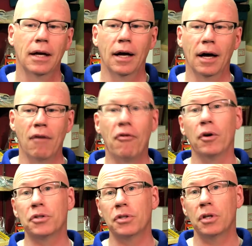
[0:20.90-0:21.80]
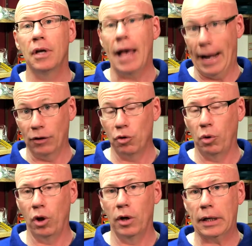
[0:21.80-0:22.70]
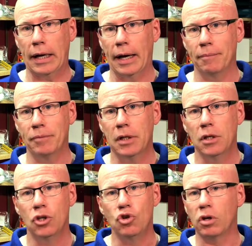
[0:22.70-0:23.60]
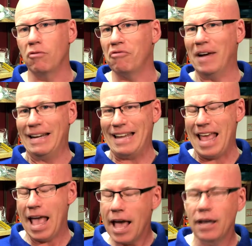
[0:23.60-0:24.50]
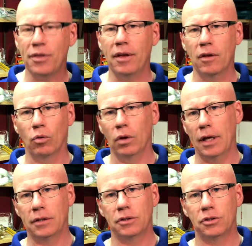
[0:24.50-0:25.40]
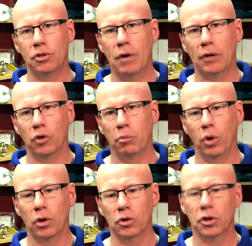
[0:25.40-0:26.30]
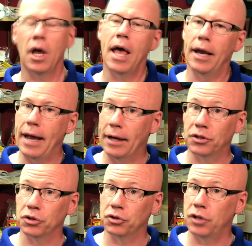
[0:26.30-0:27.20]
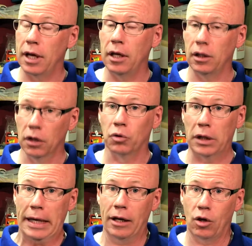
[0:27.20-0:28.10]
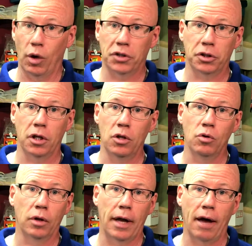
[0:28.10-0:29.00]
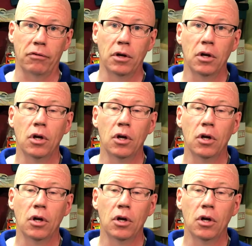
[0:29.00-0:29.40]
Uh, first, at OutdoorBoiler.com, you can find anything that relates to outdoor boilers and answers to any, literally any question that you could have.